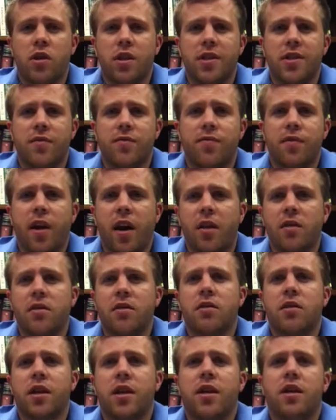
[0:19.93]
It's a fact
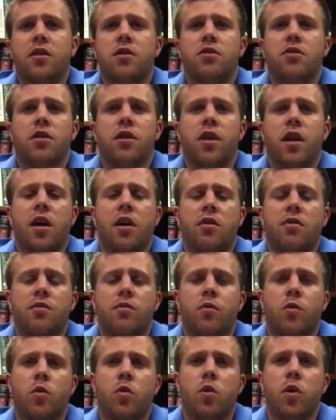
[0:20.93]
to take into account
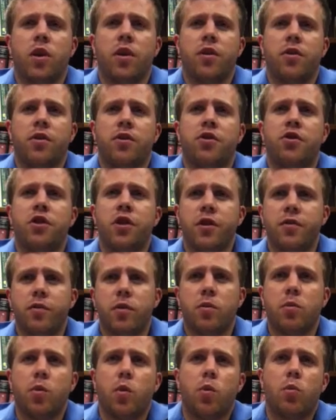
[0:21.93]
for
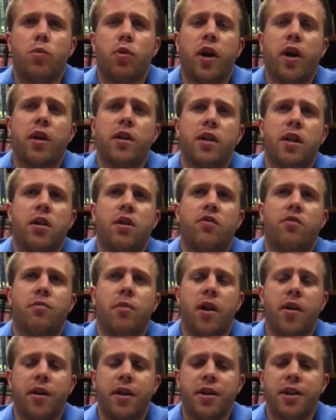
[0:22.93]
irretrievable breakdown of
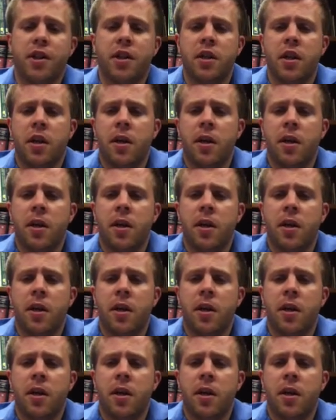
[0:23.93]
marriage.